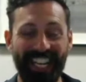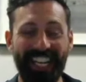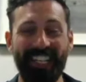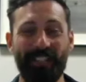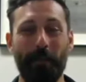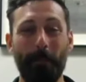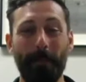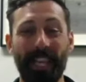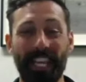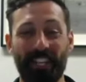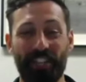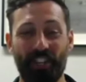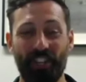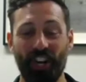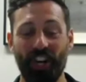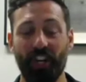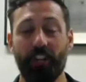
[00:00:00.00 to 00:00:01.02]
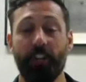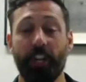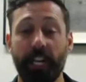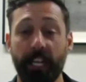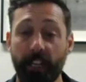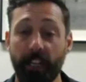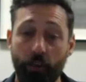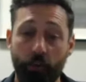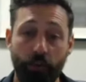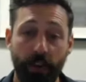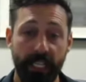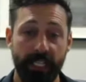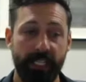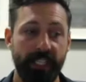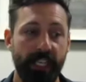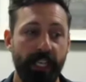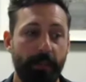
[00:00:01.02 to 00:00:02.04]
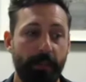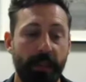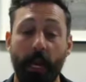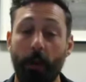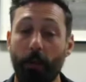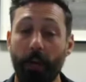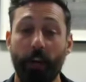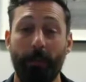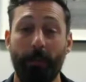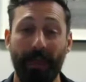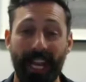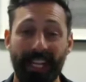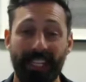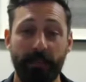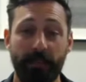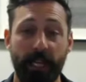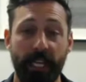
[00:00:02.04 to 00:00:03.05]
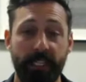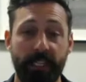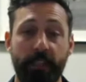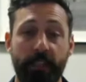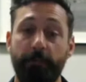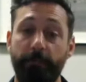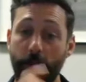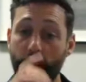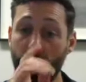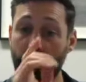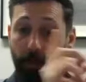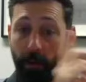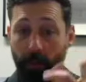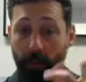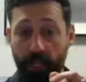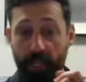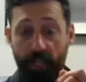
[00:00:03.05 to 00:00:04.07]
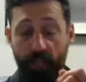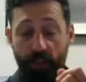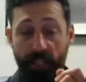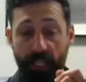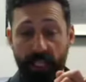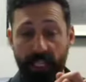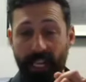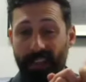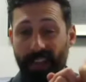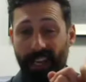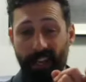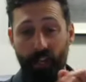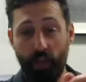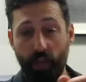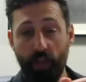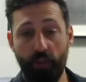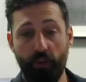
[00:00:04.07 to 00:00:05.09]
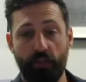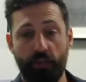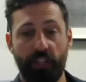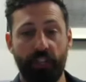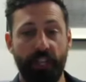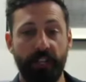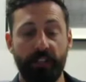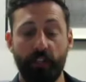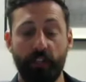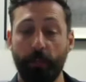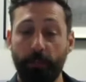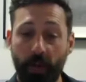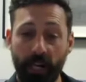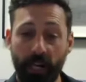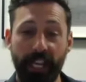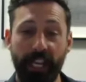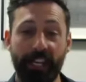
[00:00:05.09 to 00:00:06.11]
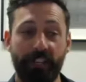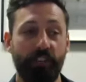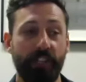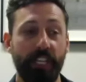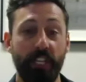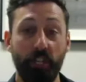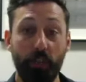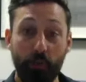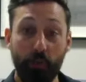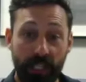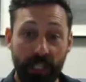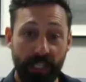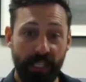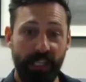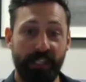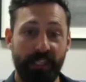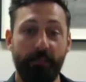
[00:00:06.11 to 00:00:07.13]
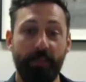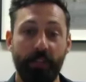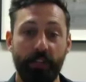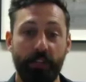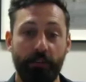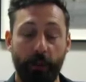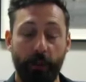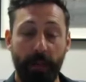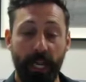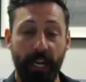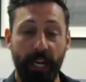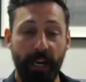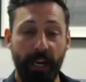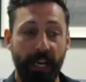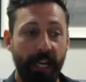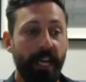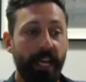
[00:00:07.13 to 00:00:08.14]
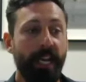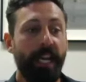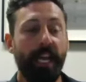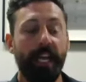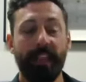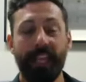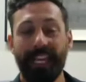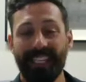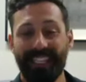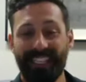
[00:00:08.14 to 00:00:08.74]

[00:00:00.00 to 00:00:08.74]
So make sure you're getting a great sleep. That way you're maximizing the food that we put in during the day, that good nutrition, so your body actually uses it to build and repair, and that